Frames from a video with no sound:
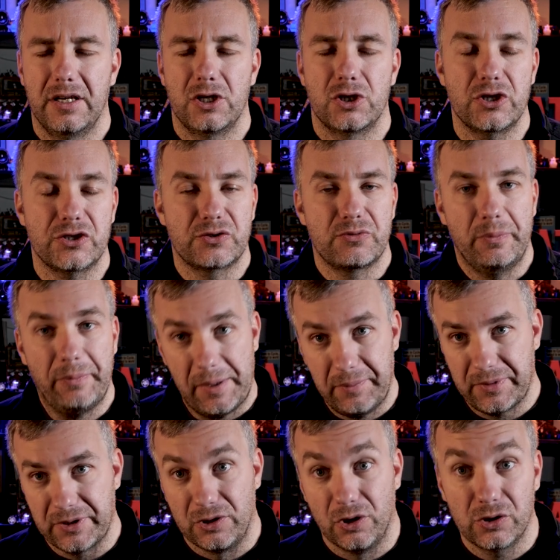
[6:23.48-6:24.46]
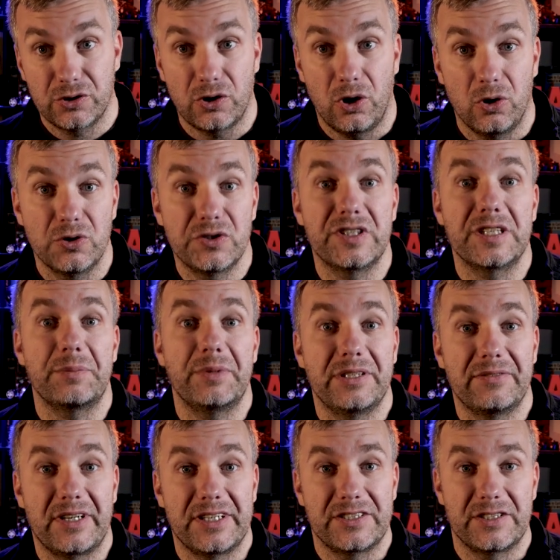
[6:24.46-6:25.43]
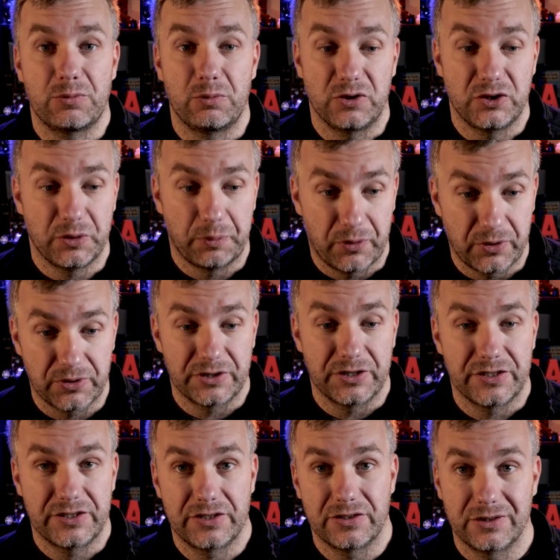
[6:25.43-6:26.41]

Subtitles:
Just remember, not all Zigbee devices will support this,